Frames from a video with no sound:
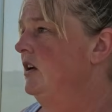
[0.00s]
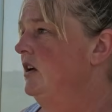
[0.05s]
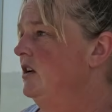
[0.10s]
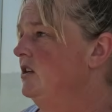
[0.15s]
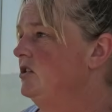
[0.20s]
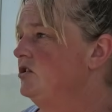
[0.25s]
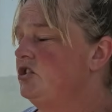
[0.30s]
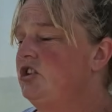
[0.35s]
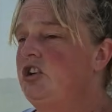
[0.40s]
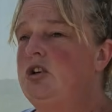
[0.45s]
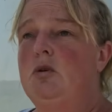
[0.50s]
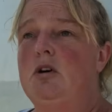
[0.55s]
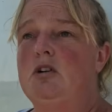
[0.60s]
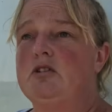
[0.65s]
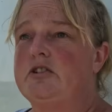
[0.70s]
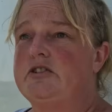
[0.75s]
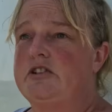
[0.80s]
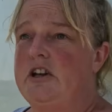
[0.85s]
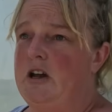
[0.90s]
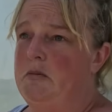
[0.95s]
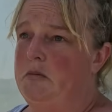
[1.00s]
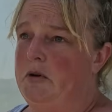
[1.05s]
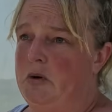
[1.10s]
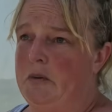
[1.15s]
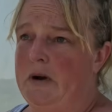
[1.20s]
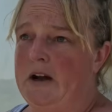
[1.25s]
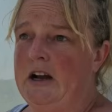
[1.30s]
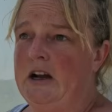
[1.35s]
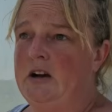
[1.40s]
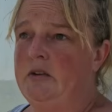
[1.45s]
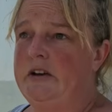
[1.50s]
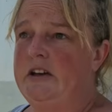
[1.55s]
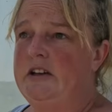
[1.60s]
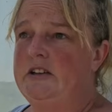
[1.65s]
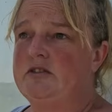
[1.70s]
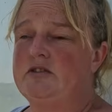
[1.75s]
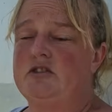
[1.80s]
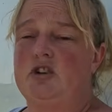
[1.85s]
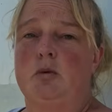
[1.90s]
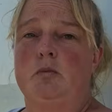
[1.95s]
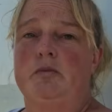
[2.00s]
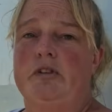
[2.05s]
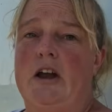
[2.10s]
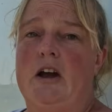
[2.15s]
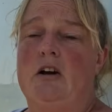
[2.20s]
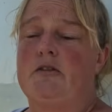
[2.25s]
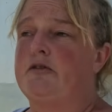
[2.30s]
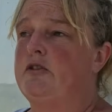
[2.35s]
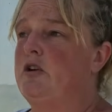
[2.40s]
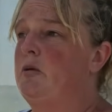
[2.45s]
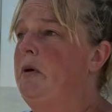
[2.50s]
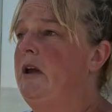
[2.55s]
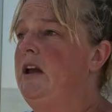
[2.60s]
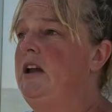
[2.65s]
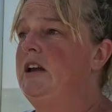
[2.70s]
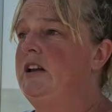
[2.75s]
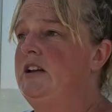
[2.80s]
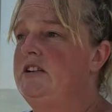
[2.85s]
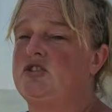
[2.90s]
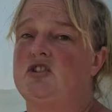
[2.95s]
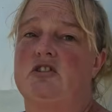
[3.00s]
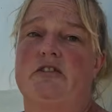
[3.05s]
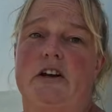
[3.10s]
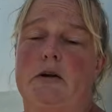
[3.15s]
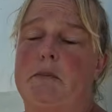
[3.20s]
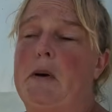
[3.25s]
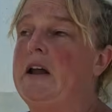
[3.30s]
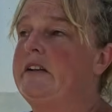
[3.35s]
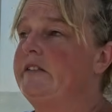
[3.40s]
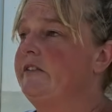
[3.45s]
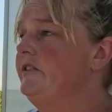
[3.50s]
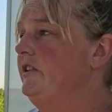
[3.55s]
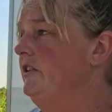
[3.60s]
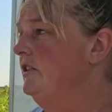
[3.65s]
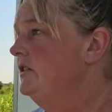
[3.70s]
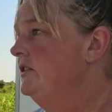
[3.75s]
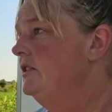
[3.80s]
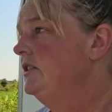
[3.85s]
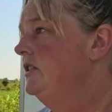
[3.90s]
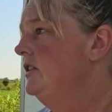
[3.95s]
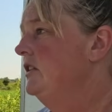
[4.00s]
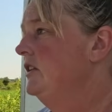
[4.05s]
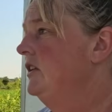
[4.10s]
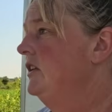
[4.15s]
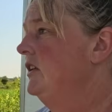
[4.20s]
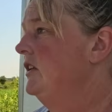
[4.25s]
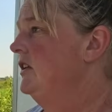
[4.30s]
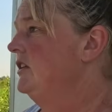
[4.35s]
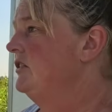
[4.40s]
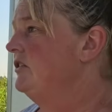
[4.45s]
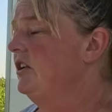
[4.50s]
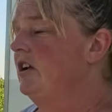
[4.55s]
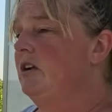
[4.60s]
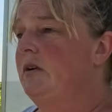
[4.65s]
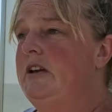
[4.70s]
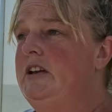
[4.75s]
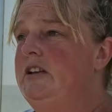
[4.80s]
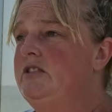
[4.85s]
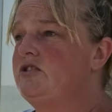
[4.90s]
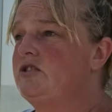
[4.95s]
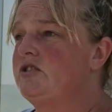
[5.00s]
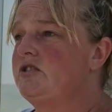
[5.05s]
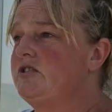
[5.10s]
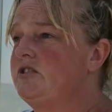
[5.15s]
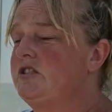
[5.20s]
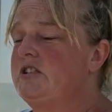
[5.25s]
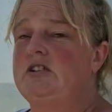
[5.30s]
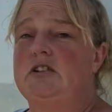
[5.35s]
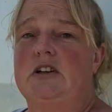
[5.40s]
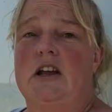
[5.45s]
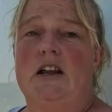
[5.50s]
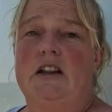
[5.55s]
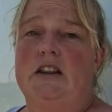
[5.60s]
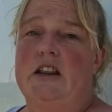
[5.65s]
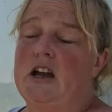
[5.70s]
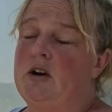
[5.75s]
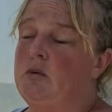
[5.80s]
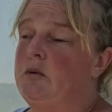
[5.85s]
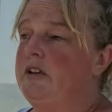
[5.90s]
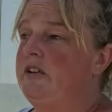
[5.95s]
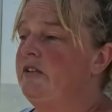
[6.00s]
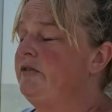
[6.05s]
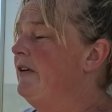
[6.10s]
it's too hot to take Boo out. He comes out for a pee and he's already panting, so he's just still laid there with his